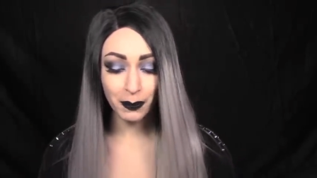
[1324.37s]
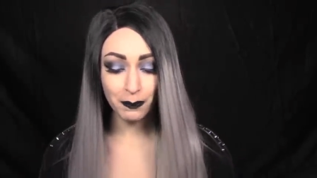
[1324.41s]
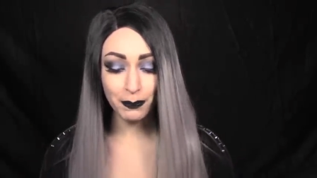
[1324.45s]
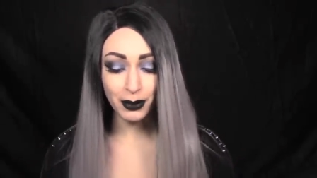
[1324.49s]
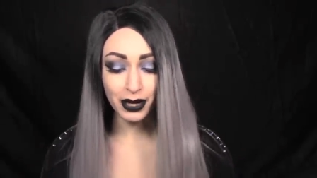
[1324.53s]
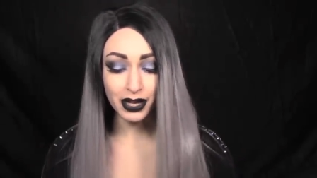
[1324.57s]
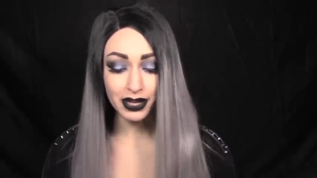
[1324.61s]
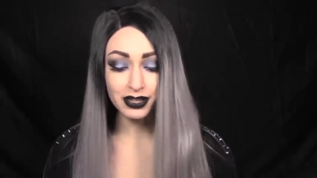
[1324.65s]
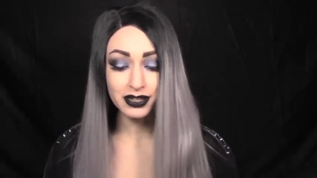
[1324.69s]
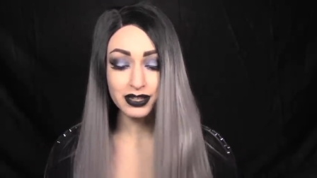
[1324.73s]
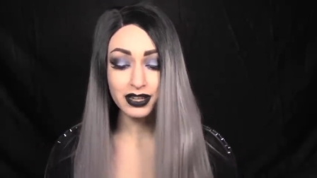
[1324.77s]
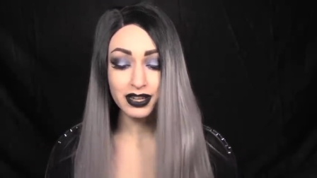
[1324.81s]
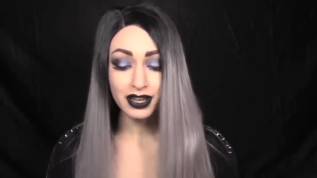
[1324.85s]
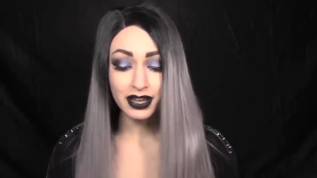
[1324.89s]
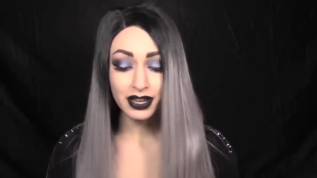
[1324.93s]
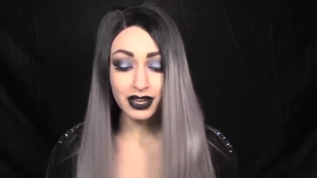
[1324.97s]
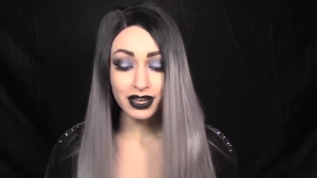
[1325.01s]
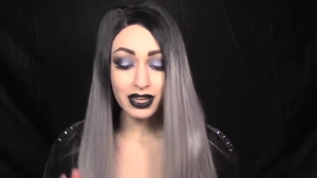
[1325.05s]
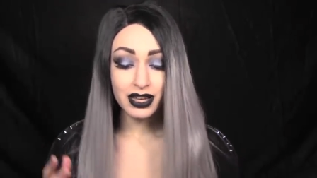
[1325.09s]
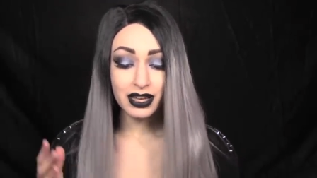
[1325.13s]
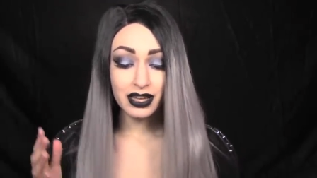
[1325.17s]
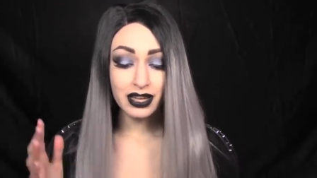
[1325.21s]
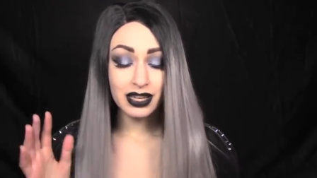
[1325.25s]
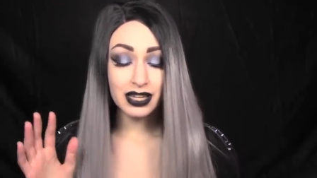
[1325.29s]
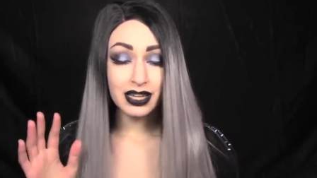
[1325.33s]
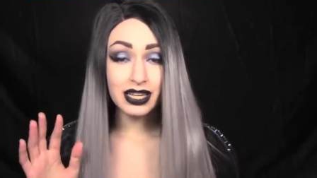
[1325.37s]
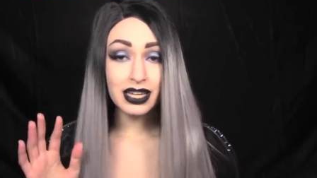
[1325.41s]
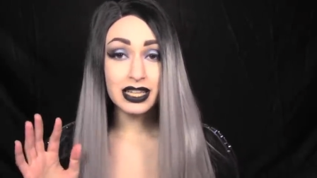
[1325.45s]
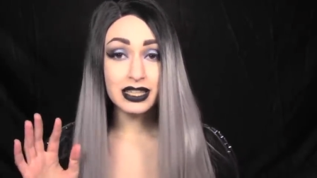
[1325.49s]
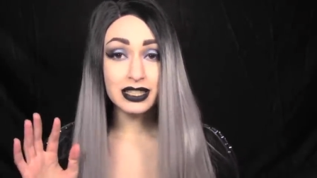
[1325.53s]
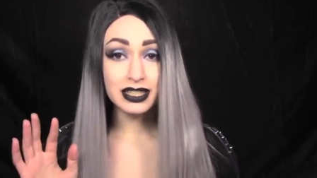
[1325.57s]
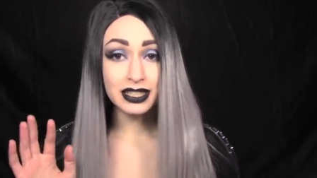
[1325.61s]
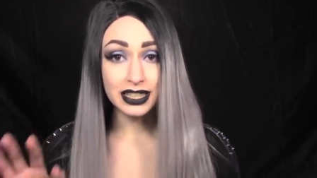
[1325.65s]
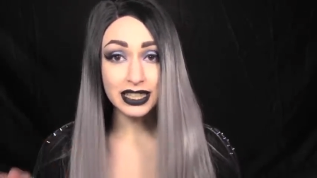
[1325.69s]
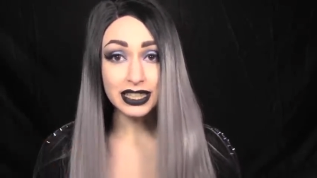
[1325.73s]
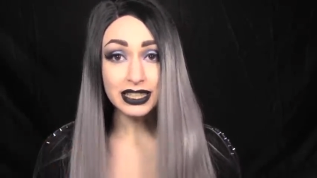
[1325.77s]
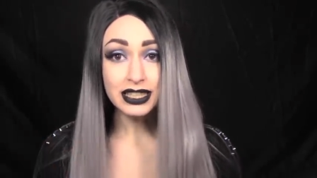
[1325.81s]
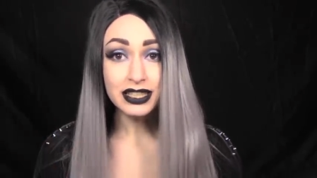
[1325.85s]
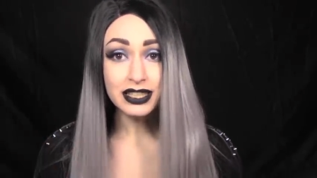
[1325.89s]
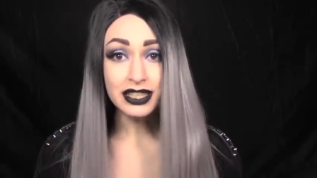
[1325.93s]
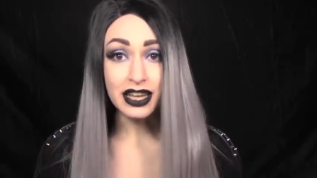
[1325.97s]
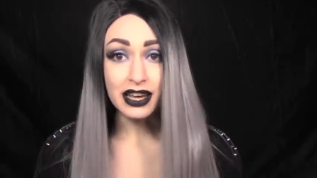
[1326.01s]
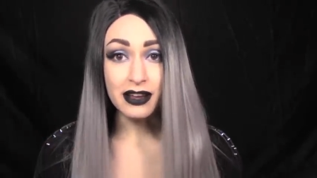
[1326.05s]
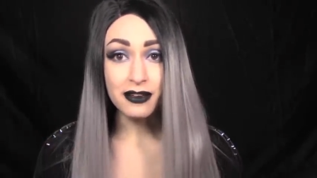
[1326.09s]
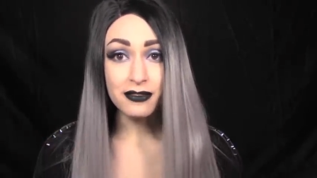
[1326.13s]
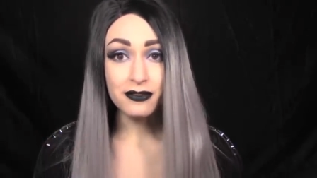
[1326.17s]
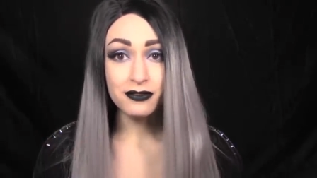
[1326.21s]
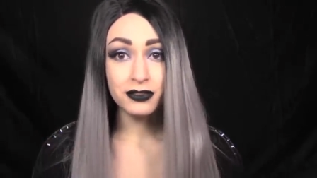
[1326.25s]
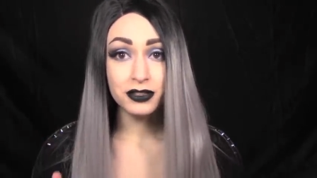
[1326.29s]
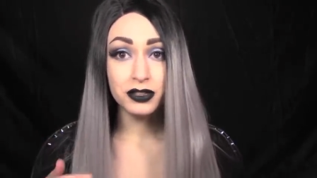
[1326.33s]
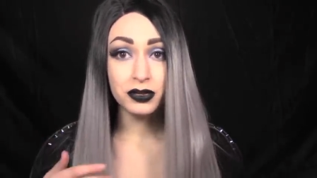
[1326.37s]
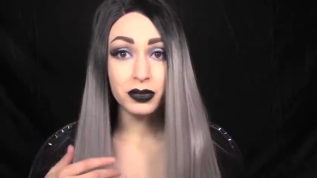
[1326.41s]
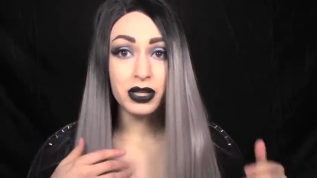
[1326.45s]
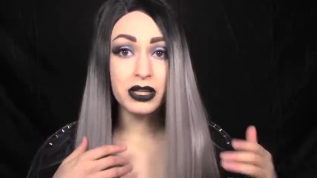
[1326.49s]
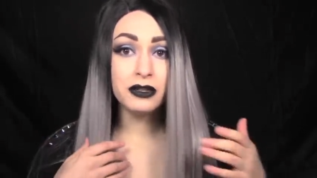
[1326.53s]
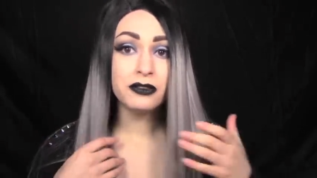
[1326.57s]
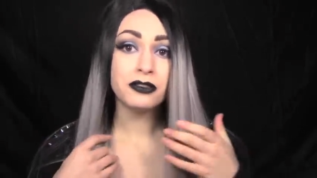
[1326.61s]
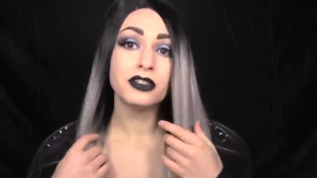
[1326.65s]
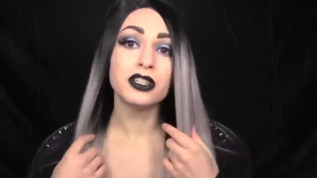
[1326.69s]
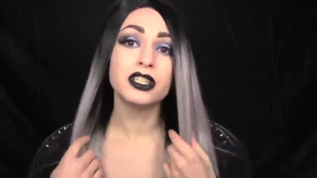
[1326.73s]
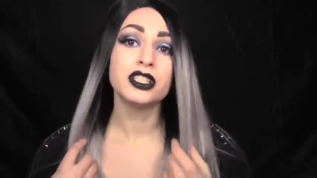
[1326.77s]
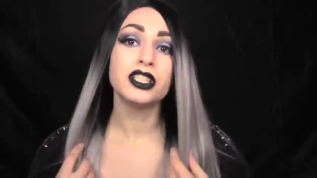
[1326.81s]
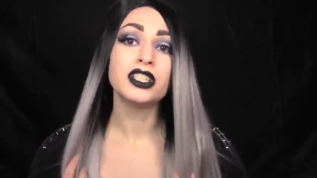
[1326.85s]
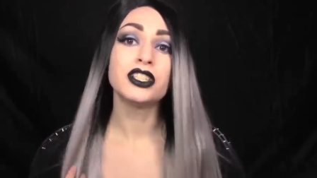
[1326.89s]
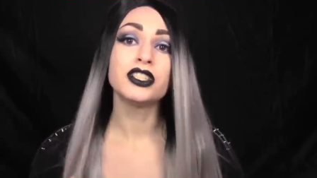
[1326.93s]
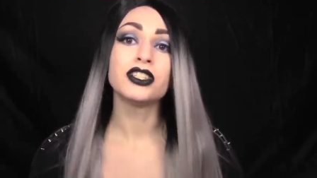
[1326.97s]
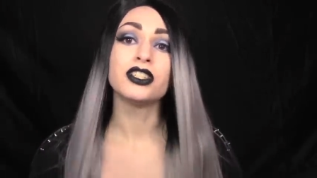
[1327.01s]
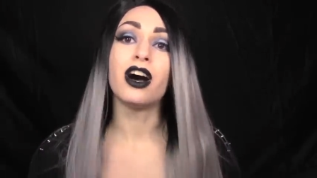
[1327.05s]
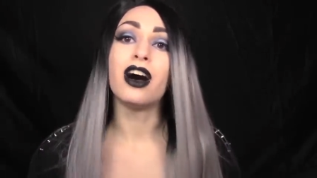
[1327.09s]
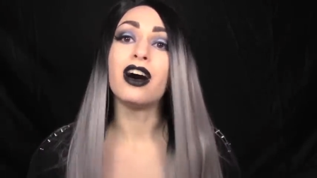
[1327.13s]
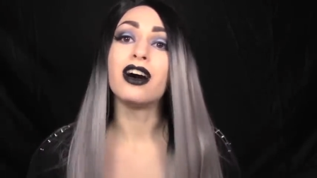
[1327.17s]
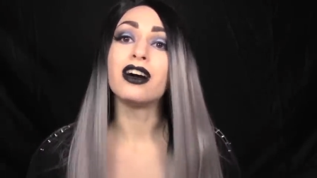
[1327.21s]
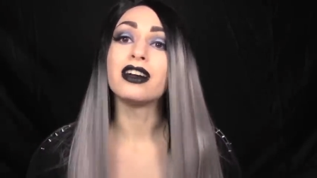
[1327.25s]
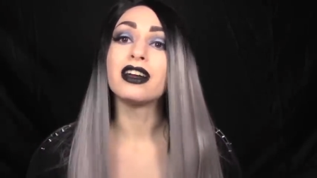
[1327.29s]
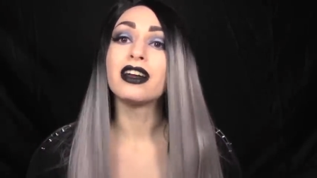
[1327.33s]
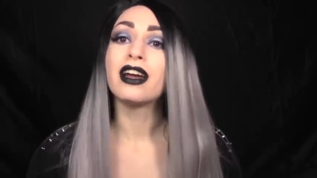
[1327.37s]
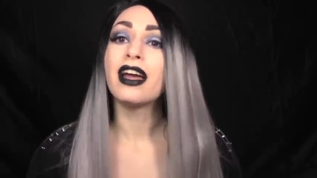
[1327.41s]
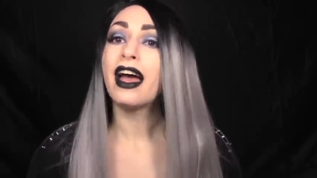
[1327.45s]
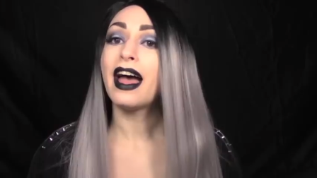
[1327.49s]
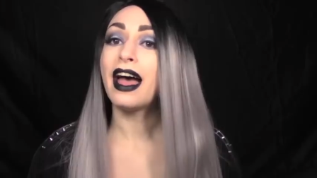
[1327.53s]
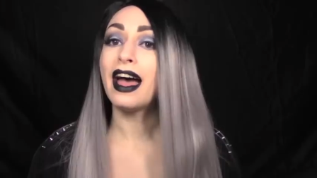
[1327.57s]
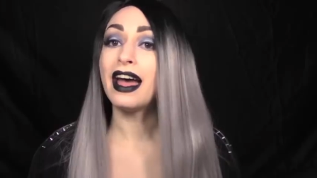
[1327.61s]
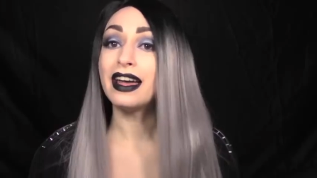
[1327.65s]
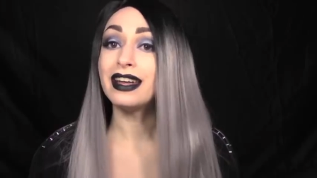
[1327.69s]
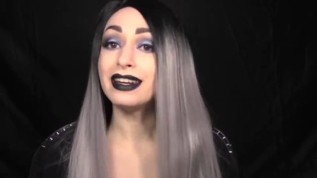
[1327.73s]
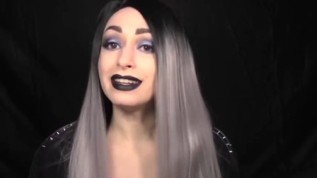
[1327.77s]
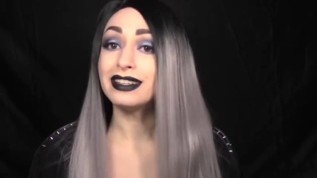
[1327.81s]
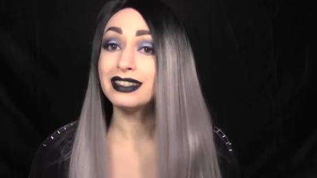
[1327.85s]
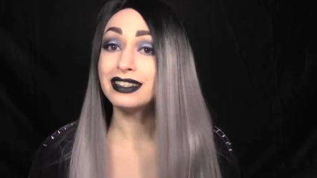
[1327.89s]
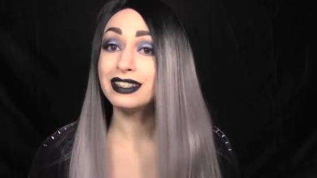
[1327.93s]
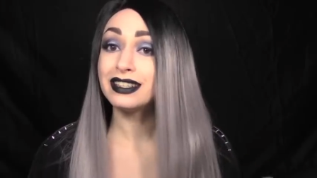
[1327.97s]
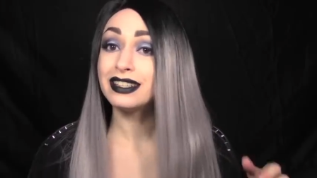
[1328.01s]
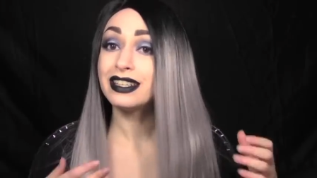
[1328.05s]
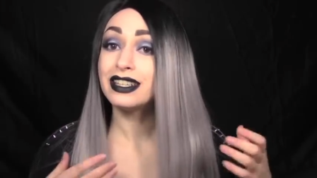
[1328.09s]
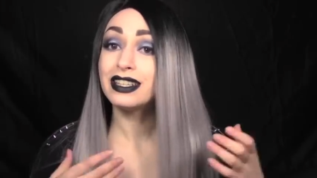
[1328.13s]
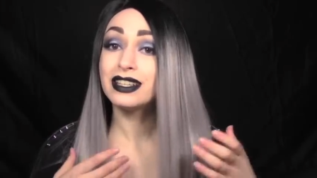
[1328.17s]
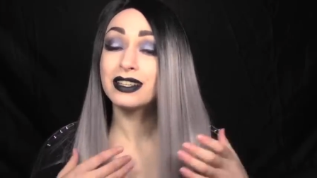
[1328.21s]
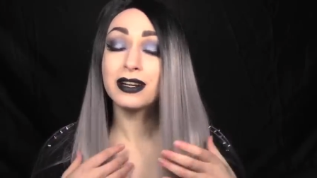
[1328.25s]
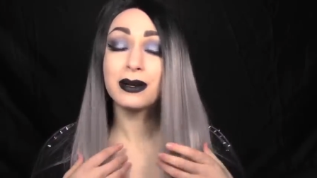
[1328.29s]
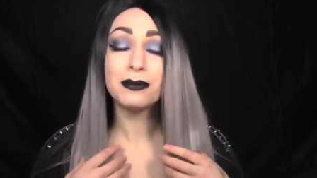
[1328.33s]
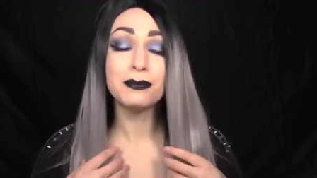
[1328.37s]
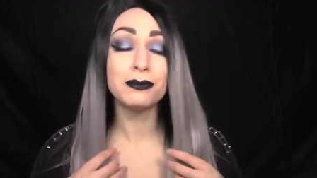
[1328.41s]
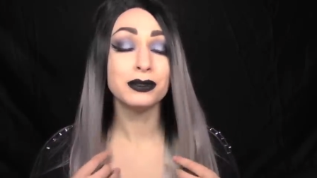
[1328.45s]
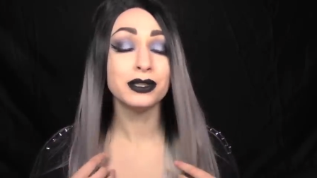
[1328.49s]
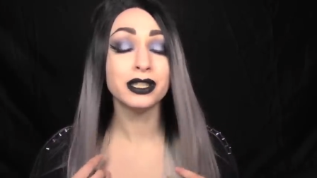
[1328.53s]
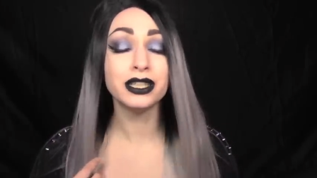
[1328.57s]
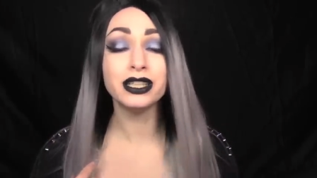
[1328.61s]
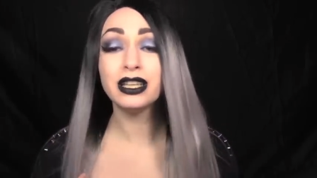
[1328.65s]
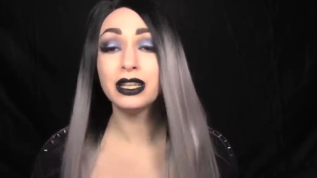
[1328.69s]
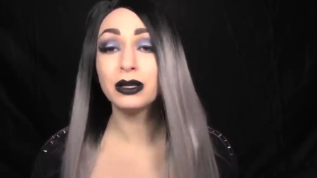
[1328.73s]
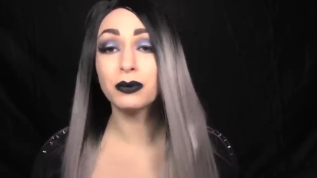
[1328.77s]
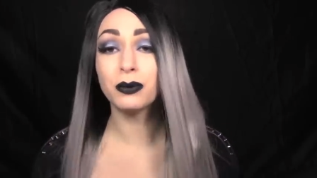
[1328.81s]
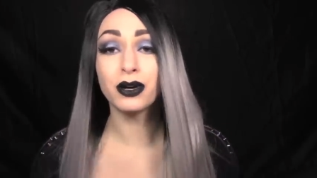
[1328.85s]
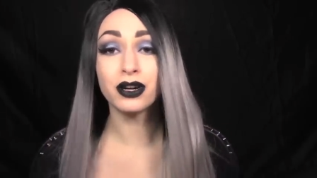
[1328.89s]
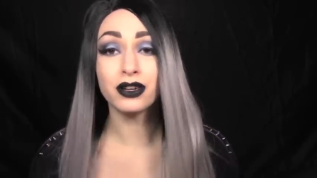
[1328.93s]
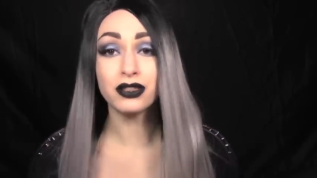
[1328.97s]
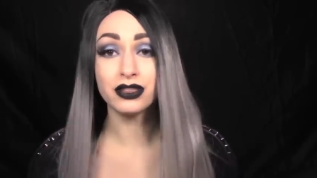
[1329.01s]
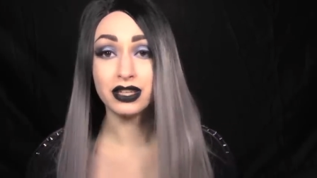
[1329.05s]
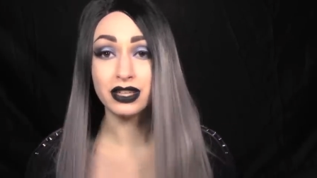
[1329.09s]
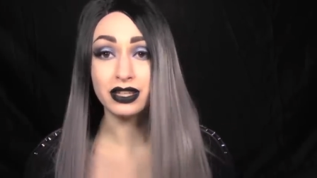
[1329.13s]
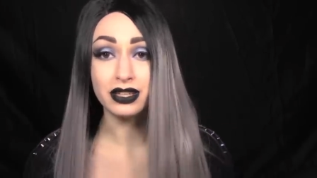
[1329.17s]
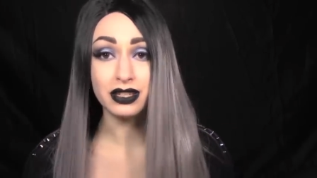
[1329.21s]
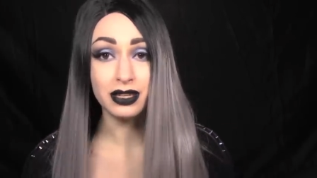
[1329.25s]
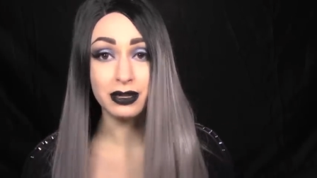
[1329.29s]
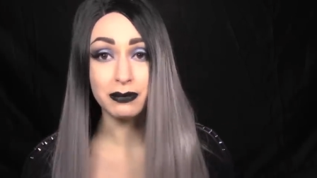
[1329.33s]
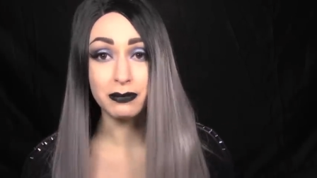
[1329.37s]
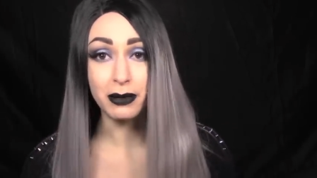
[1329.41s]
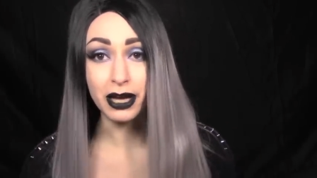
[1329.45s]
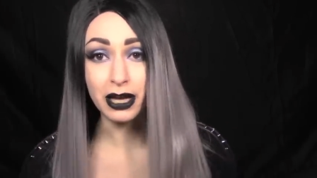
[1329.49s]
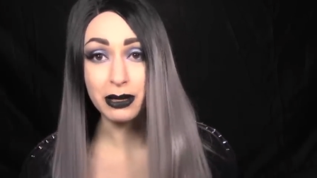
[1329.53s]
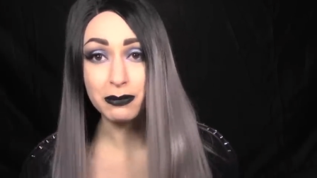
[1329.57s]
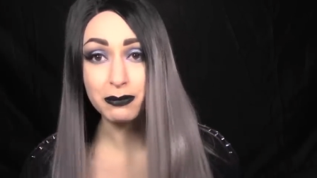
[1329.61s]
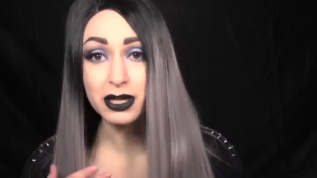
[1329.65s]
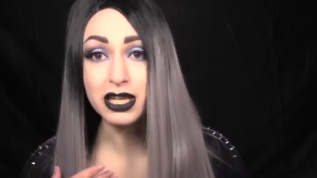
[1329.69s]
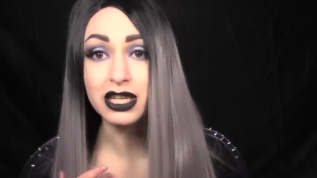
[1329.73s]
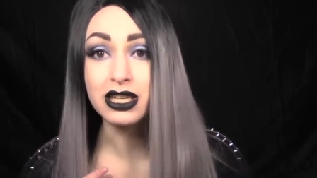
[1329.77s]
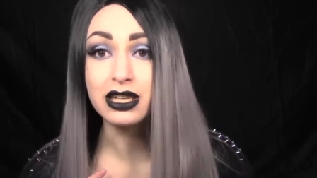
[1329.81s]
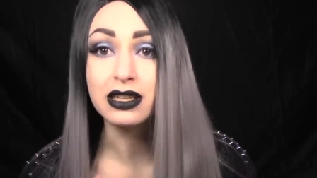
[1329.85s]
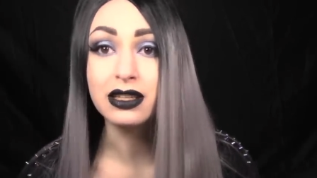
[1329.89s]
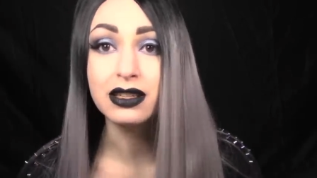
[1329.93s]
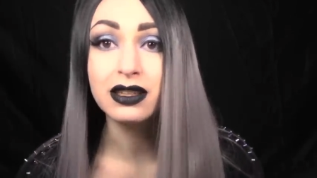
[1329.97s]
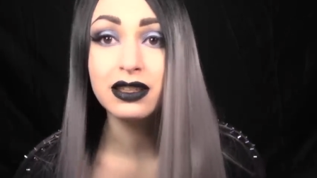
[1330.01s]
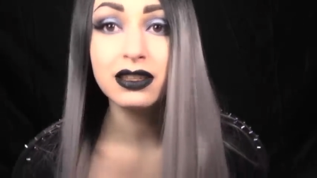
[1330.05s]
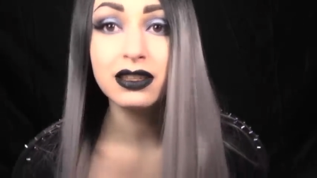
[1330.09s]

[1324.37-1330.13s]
but it's heat safe, twenty-four inches long, and completely worth it in my opinion.